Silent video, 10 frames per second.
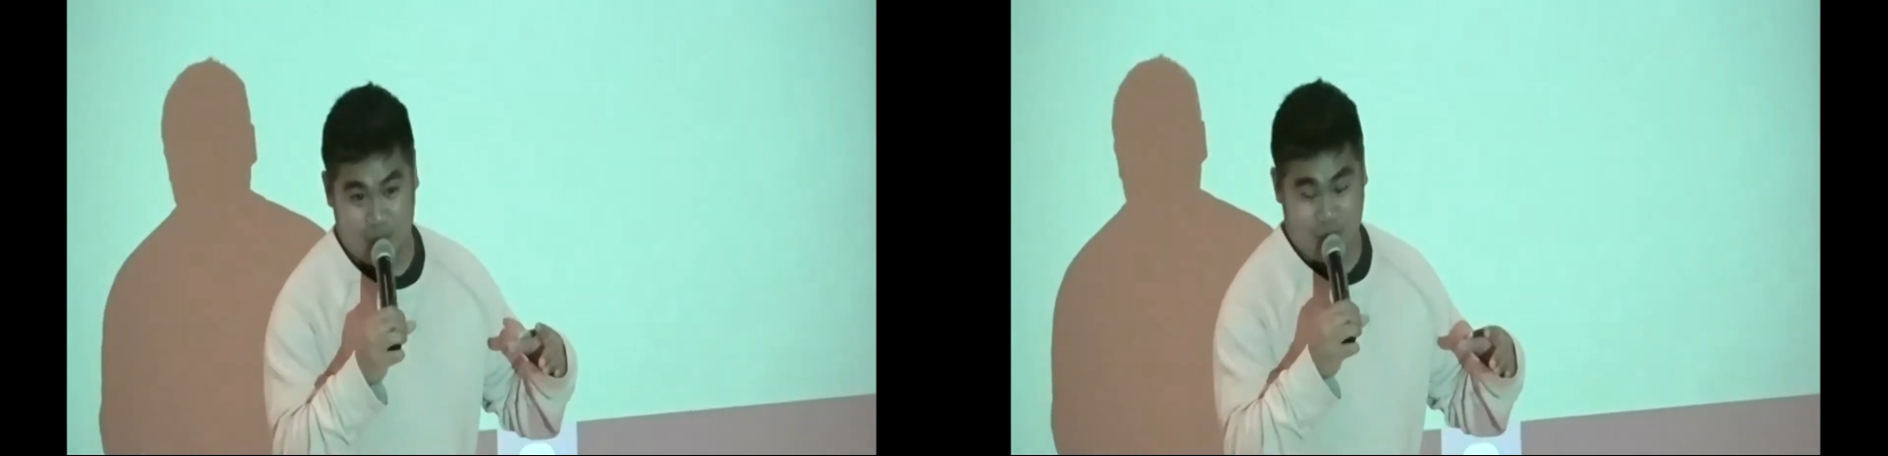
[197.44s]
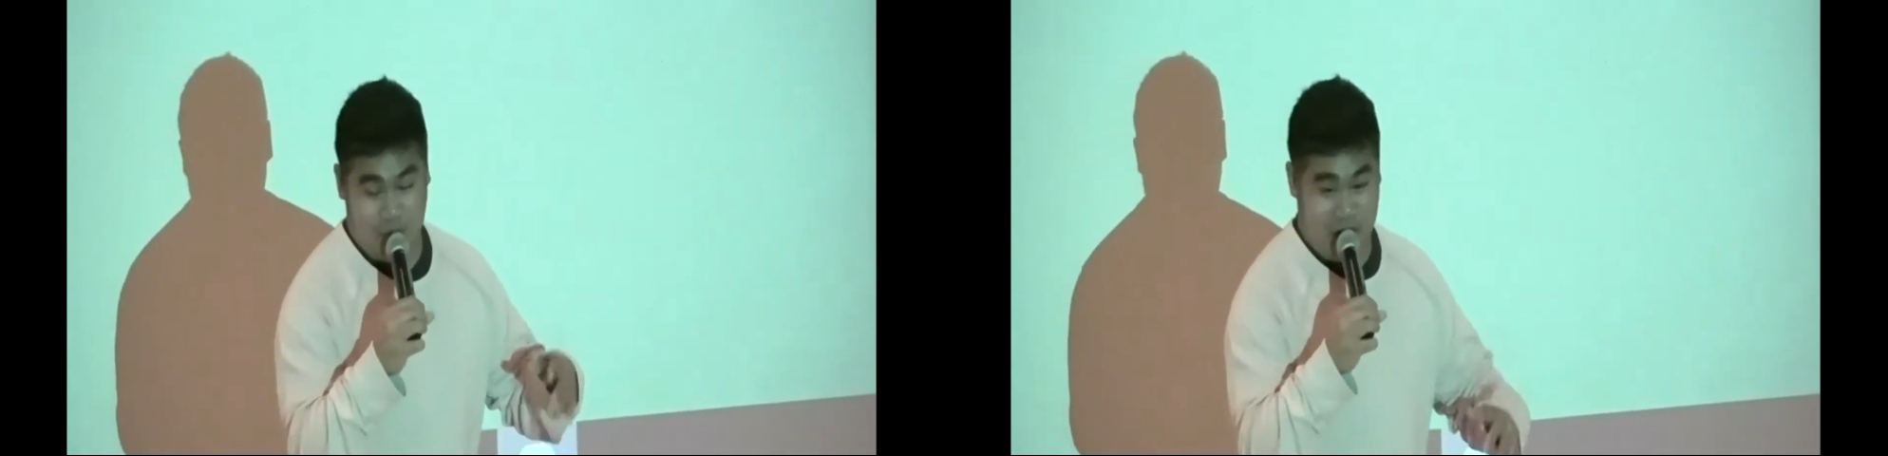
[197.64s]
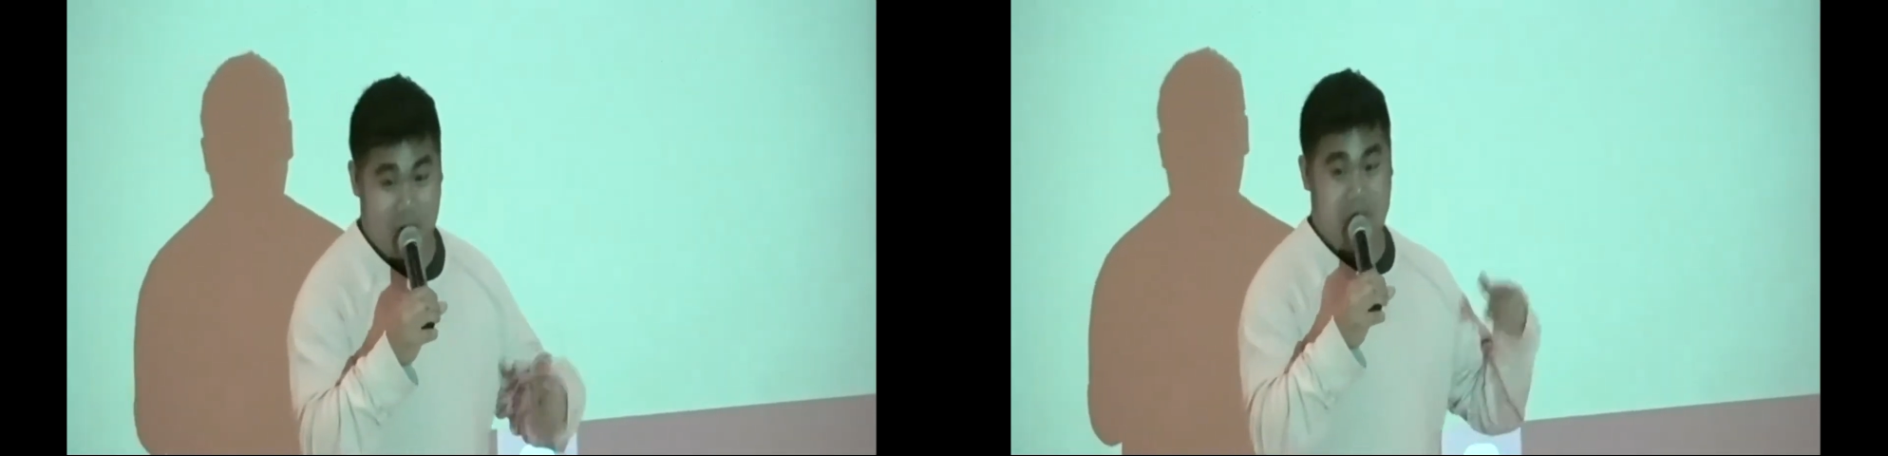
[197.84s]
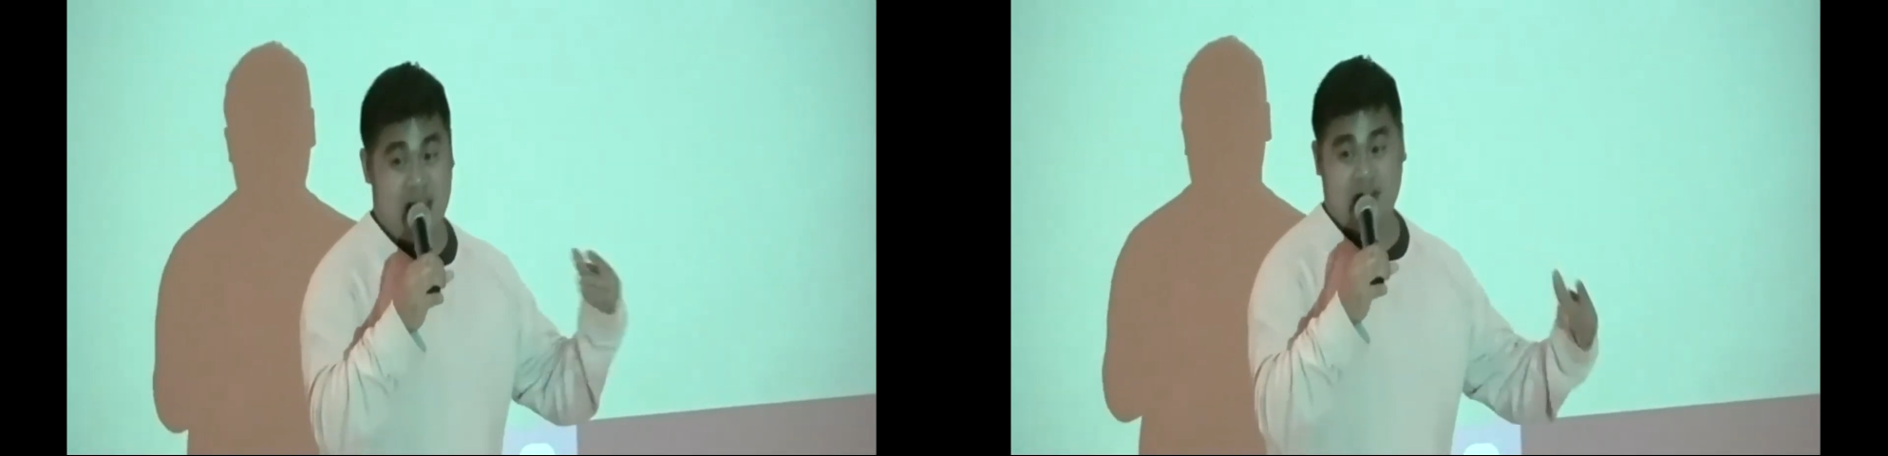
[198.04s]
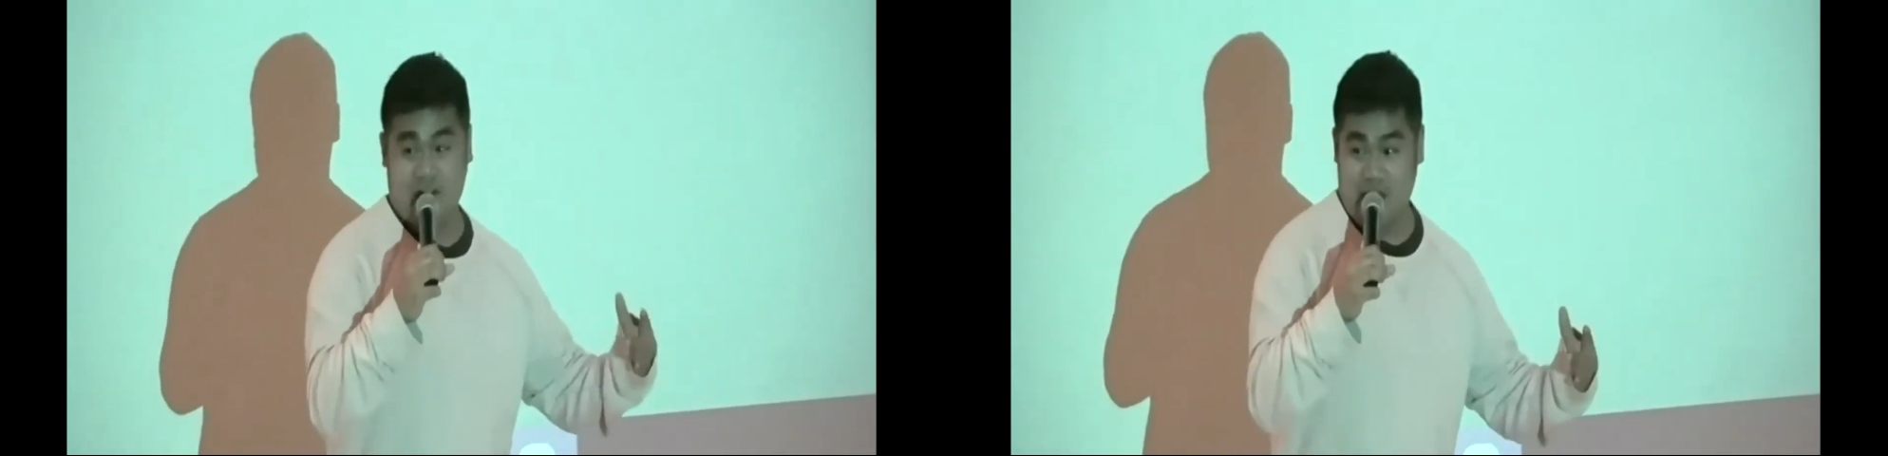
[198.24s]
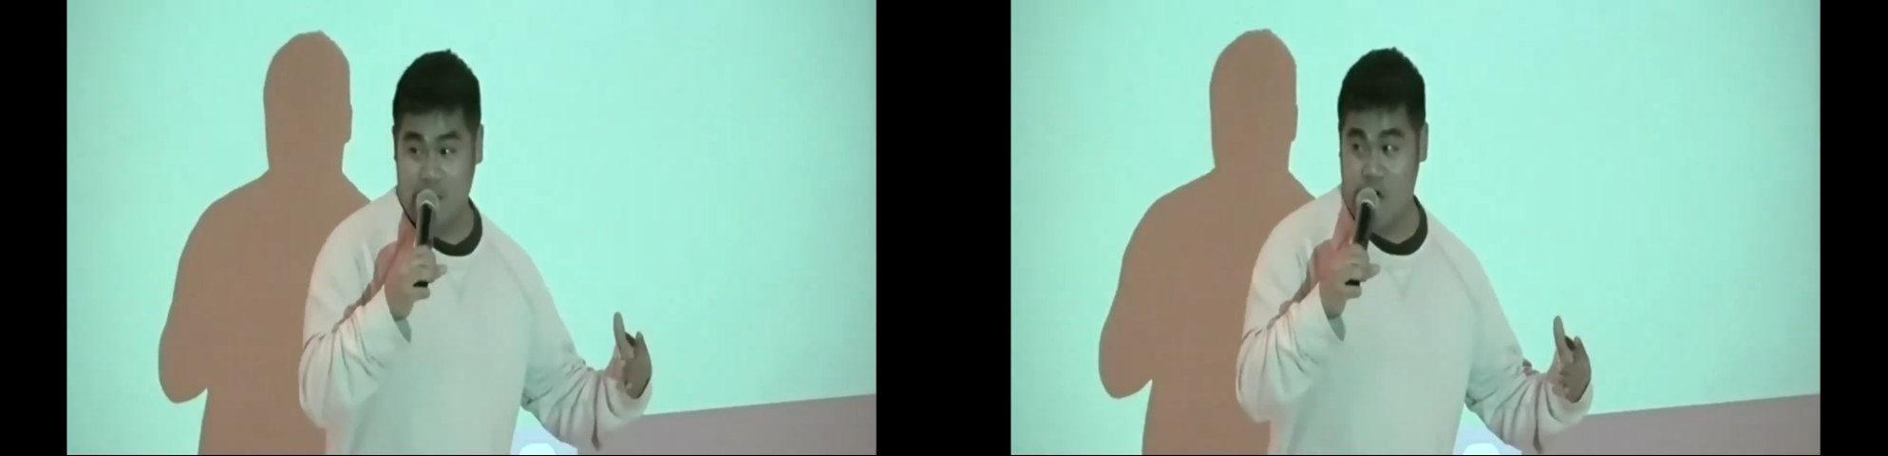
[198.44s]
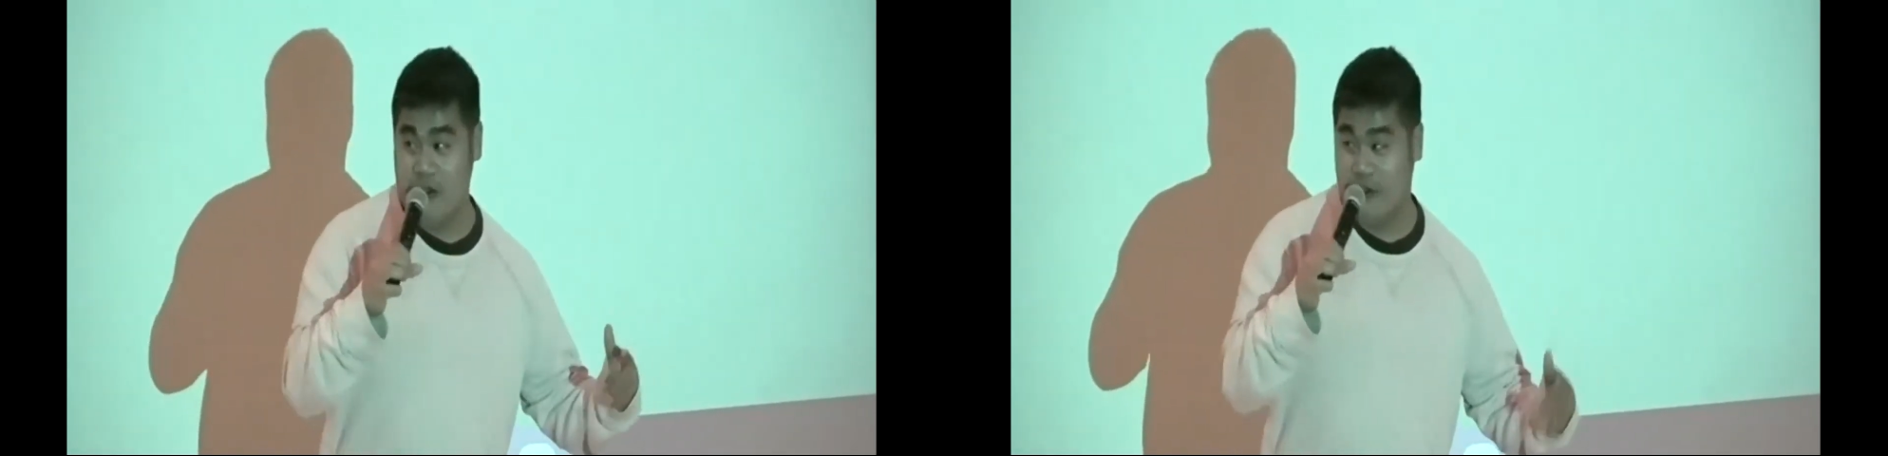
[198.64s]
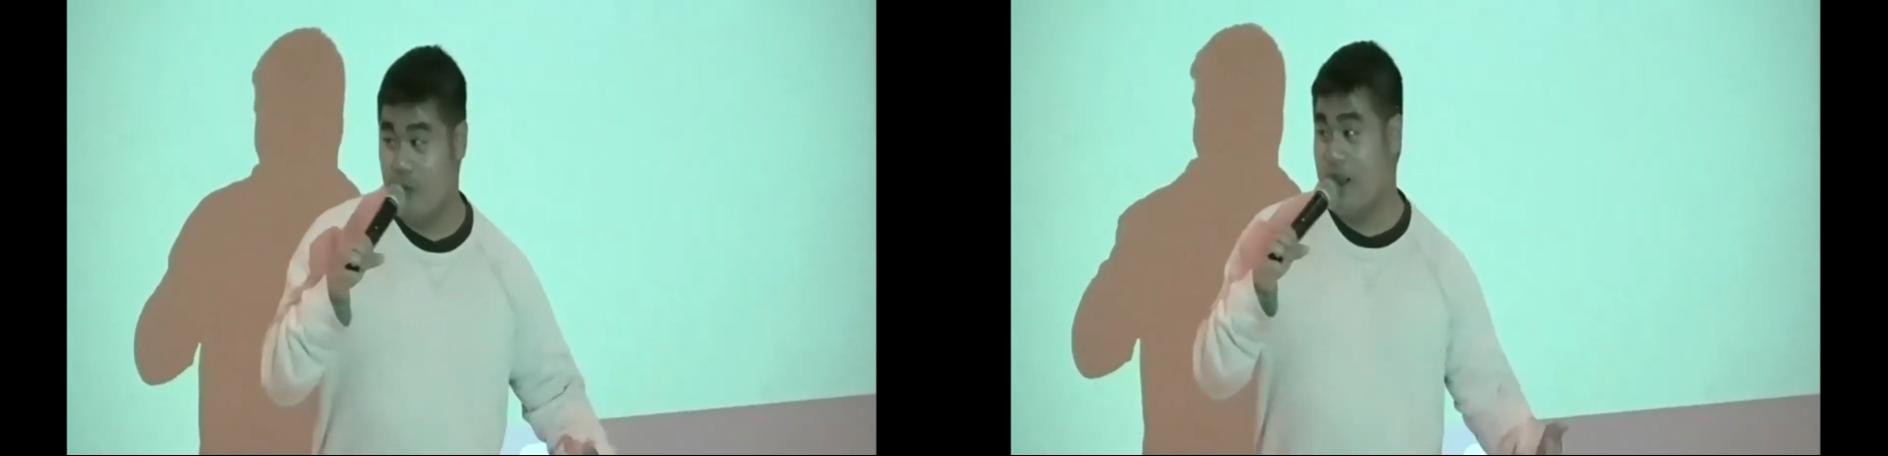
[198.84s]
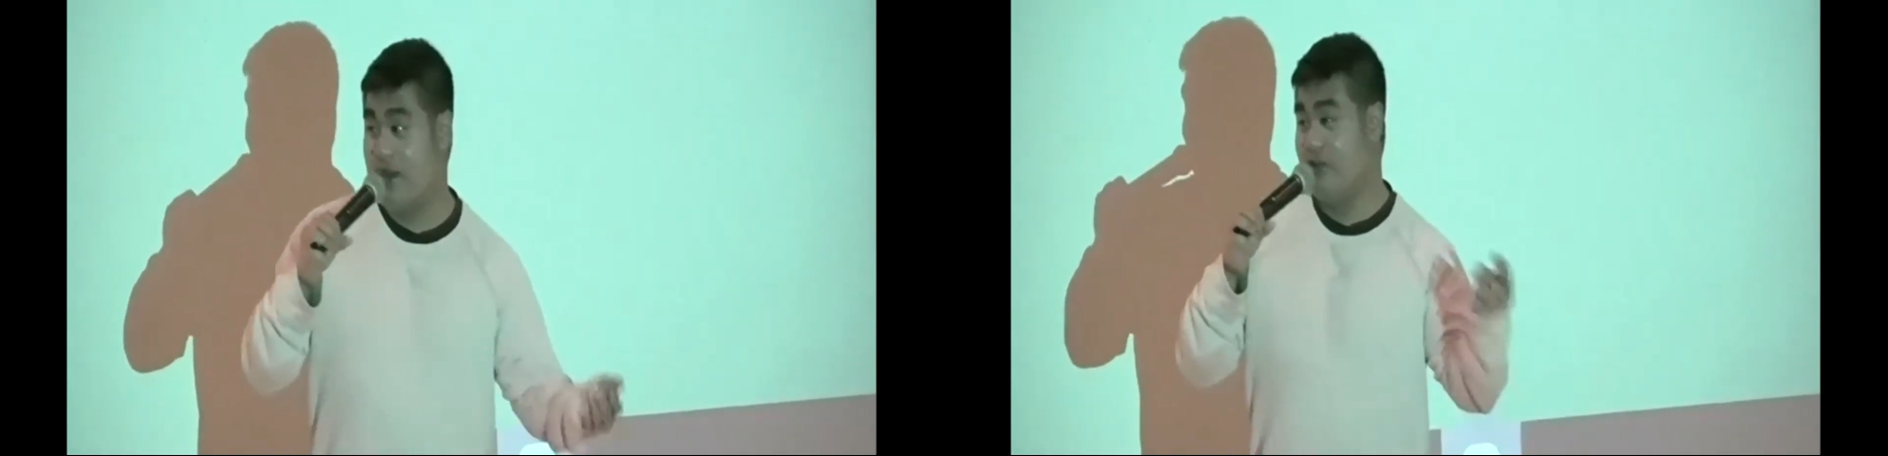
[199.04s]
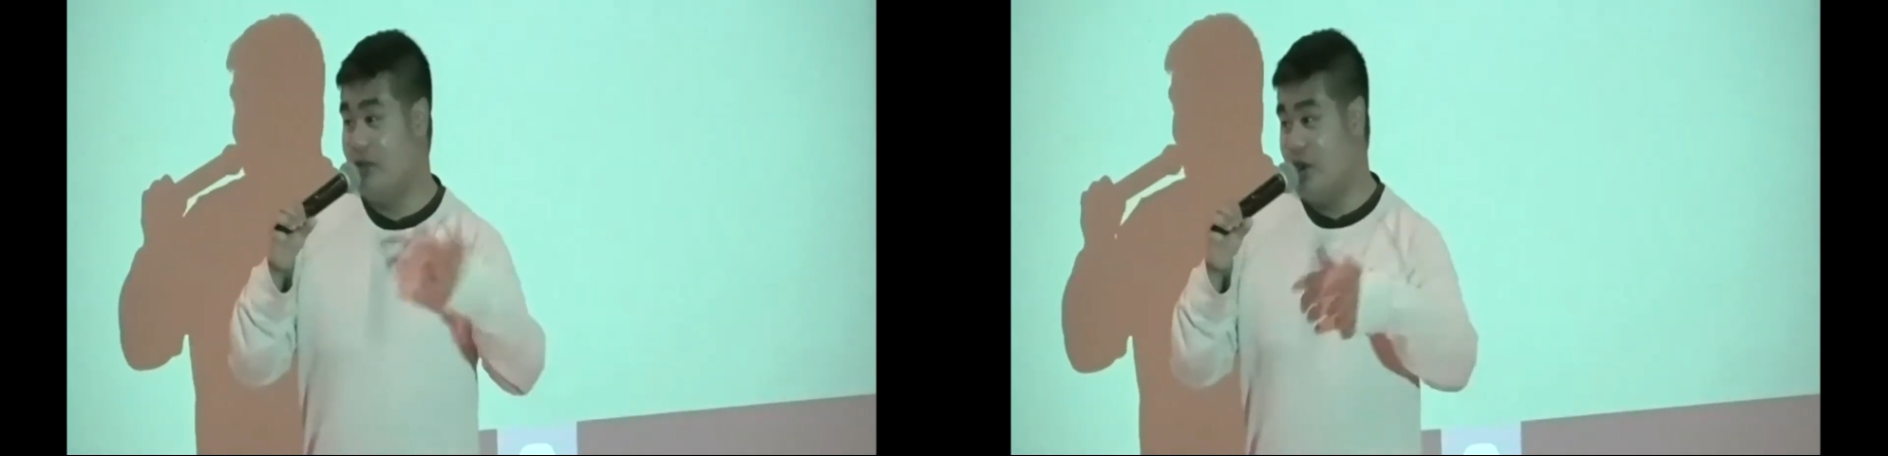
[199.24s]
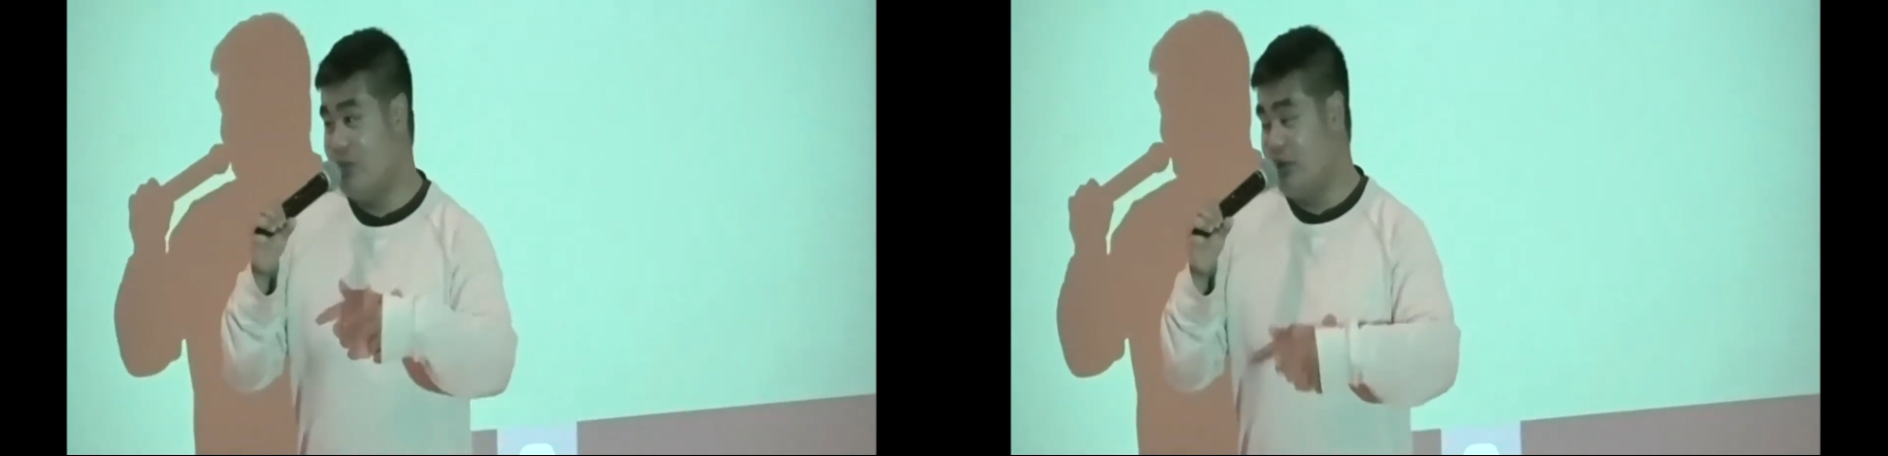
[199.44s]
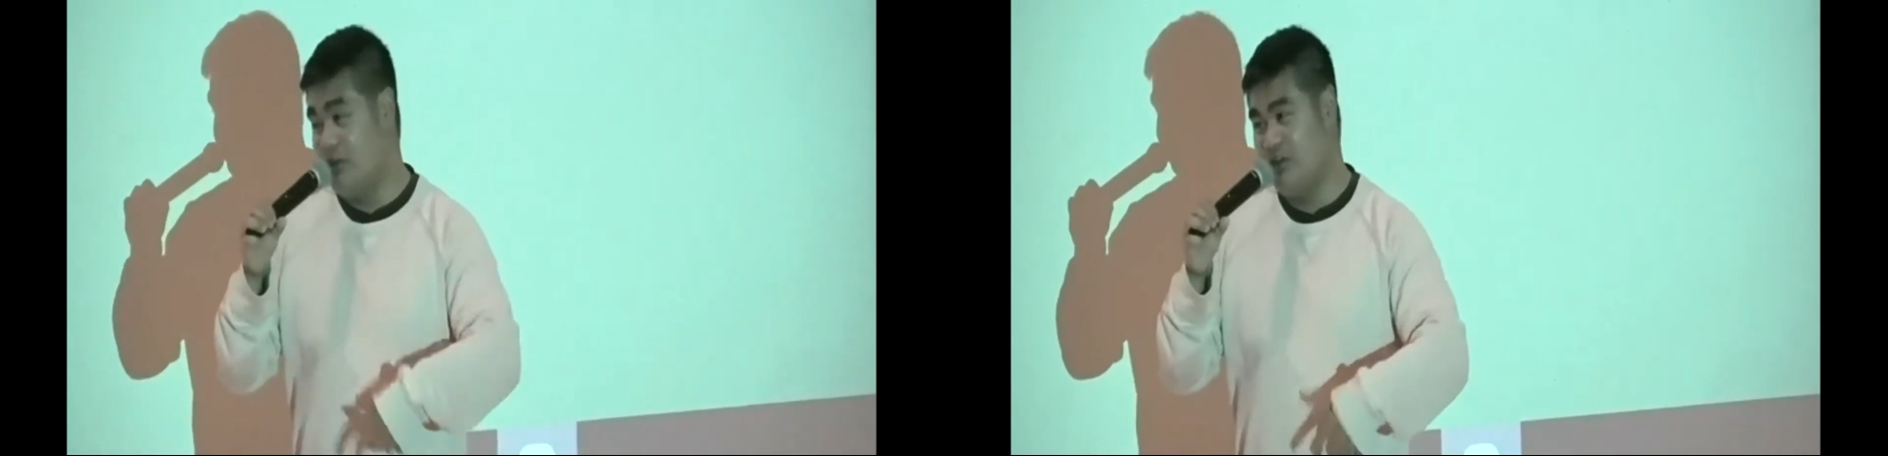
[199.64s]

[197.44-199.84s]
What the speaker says: like you meet someone, you go back to their place.